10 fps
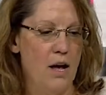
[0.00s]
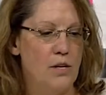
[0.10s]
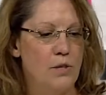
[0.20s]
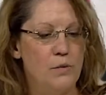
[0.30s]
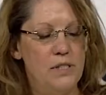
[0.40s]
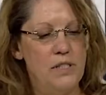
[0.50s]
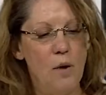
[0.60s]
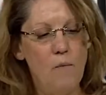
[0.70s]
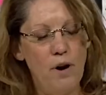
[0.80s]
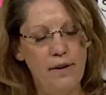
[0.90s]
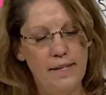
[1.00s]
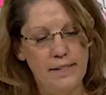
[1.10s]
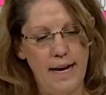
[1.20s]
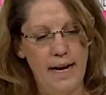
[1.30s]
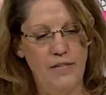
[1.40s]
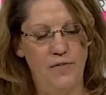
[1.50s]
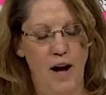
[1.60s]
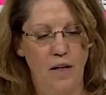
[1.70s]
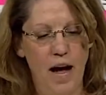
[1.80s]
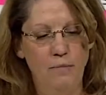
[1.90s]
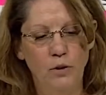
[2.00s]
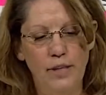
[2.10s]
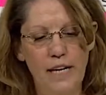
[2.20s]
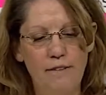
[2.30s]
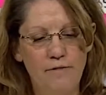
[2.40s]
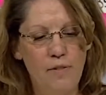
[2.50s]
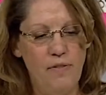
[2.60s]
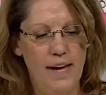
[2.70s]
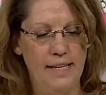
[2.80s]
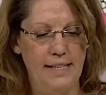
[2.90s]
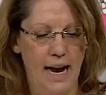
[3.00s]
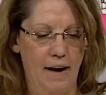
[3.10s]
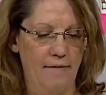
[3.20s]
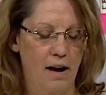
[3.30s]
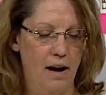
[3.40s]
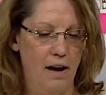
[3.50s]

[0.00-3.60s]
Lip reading: So somewhere in this case file, I'm looking for things that have